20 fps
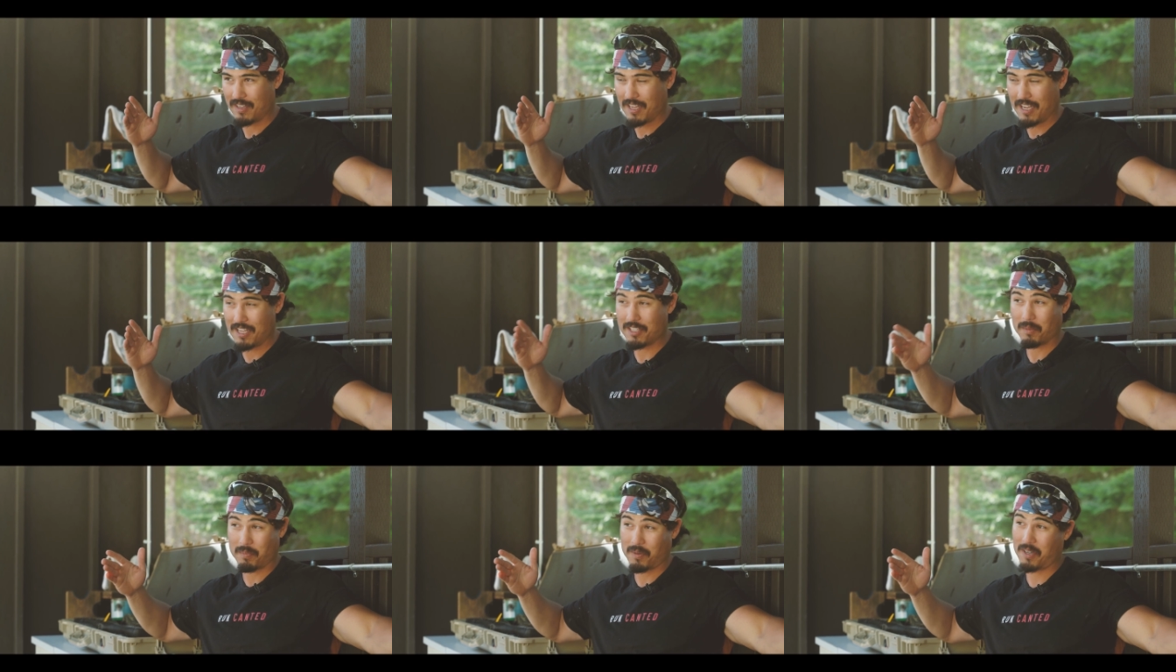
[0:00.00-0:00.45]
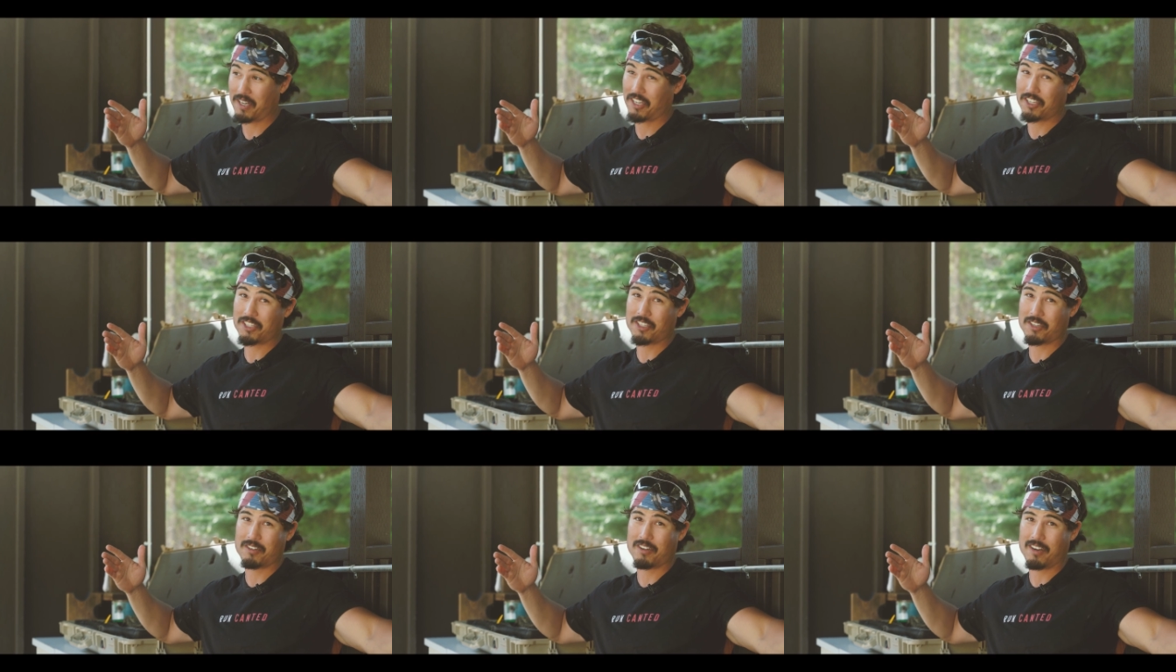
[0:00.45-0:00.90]
He's a pretty
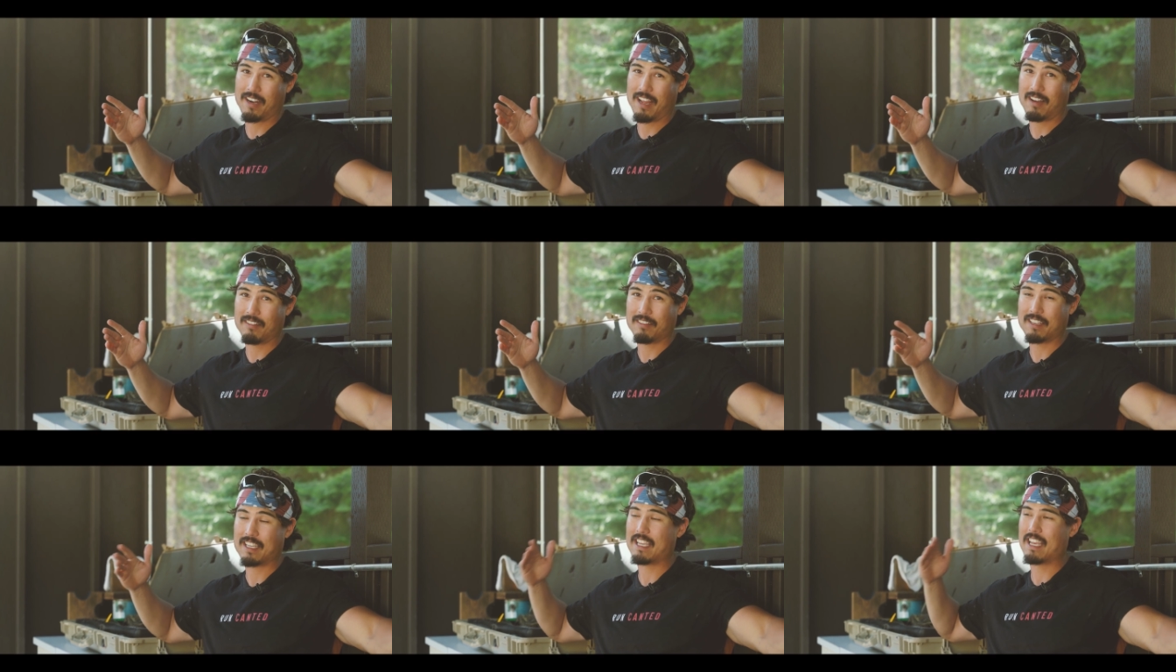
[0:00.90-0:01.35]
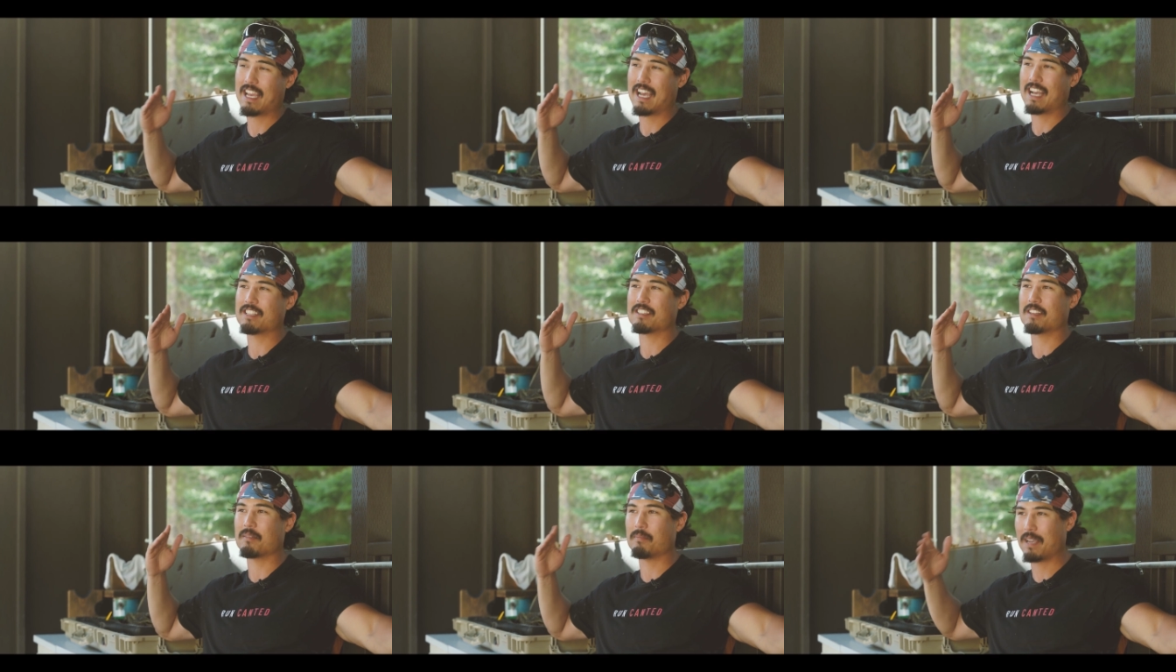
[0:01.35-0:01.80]
good shooter now. He
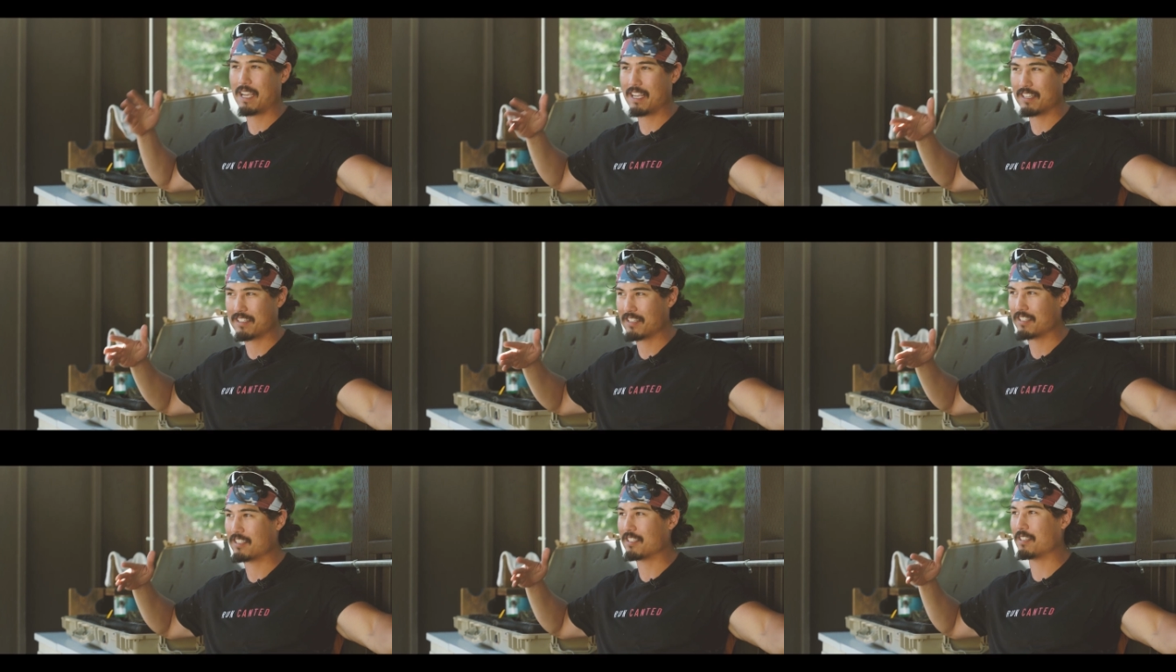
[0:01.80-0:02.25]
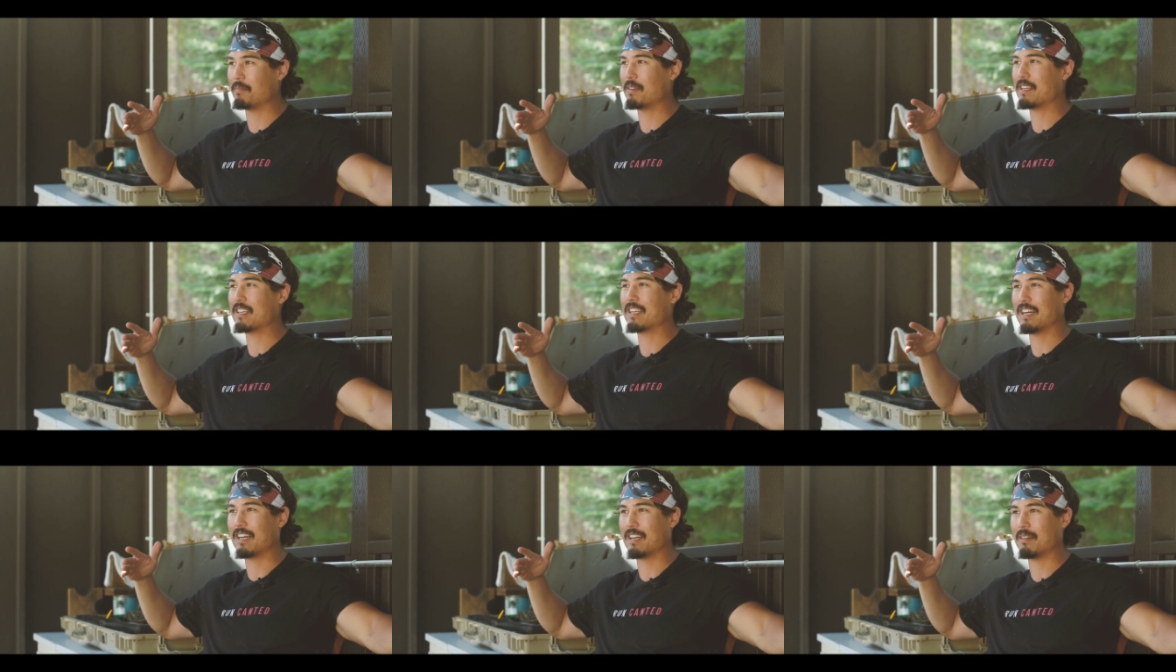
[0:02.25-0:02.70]
has the basis to
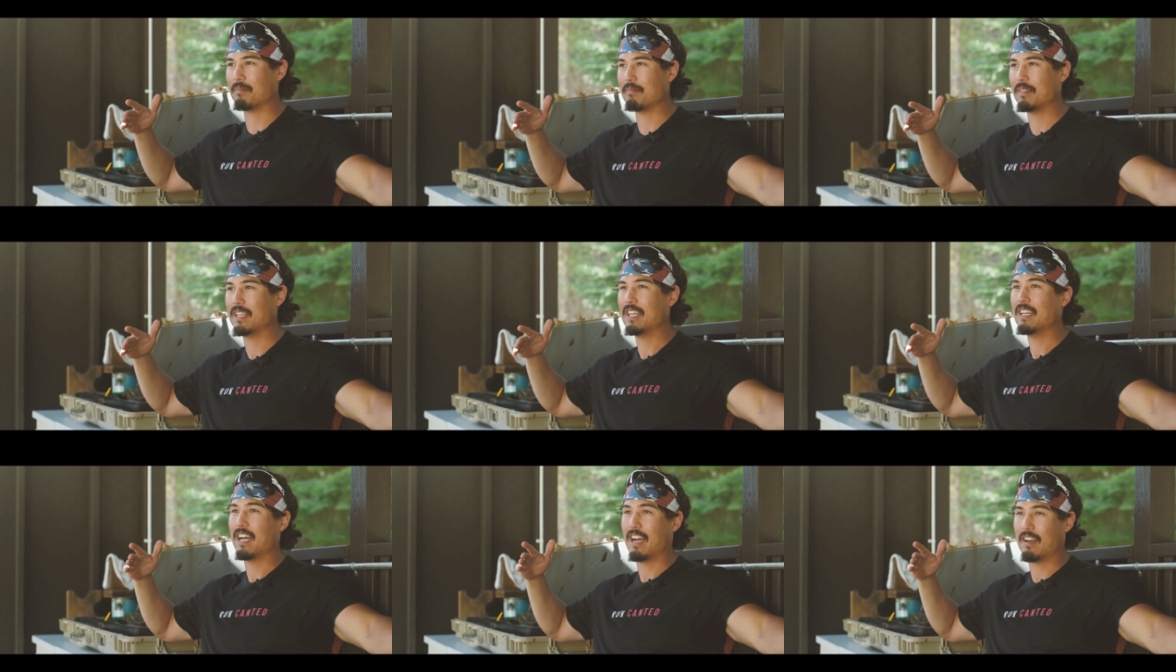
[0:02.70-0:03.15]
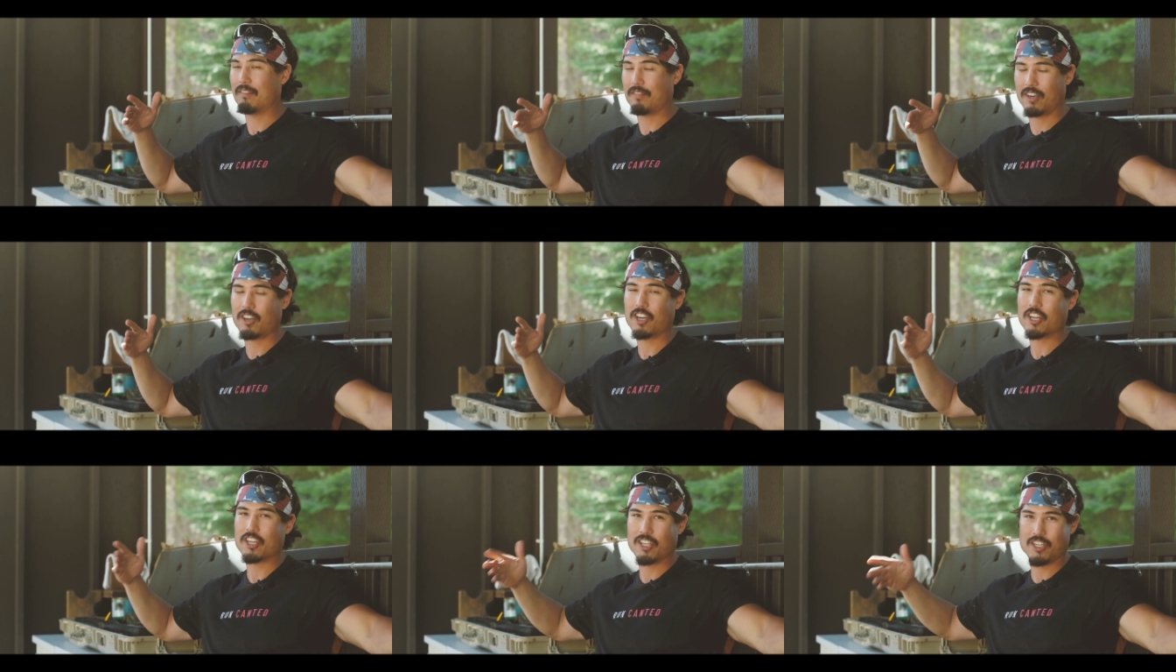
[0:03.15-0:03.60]
become a
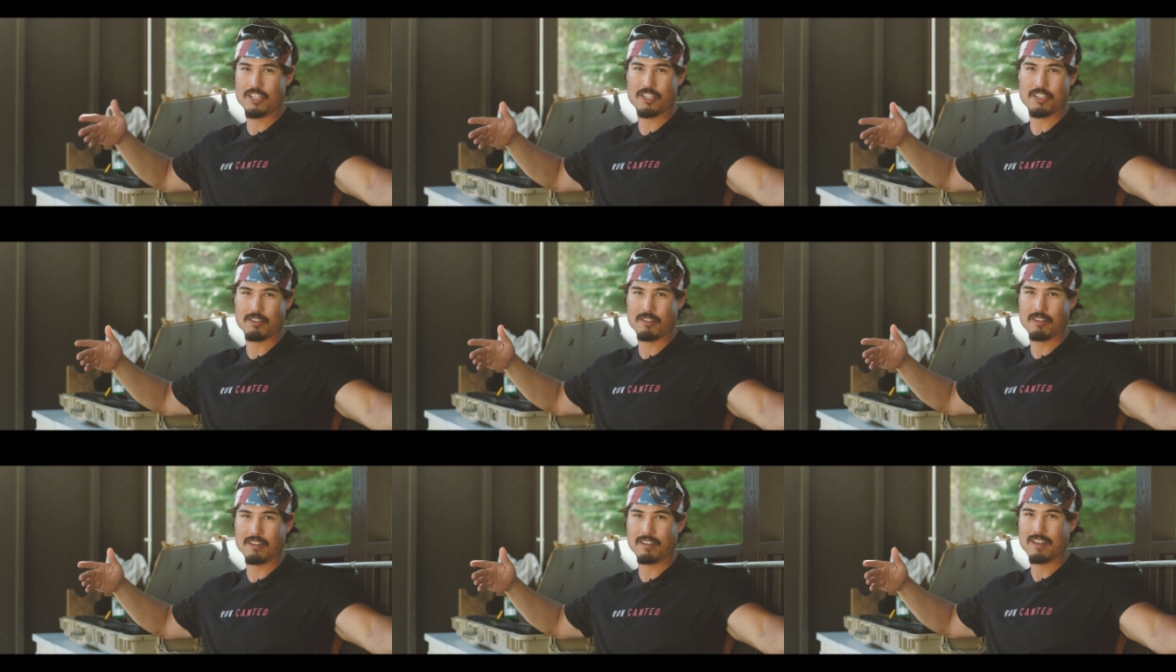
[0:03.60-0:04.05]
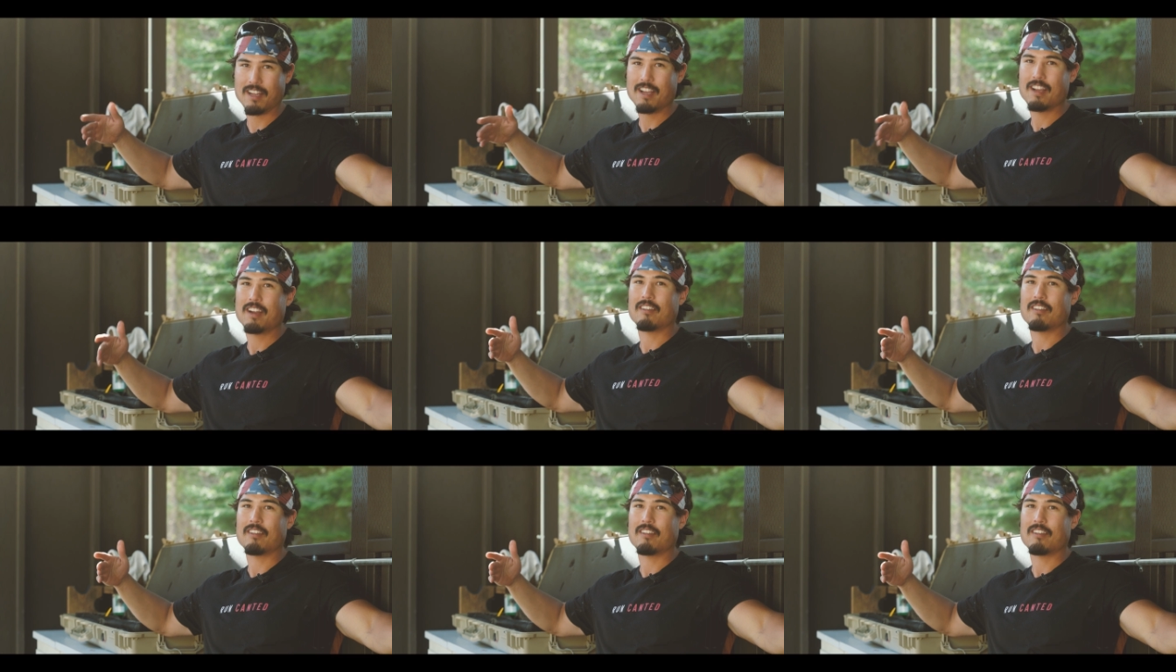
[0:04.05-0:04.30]
very good shooter.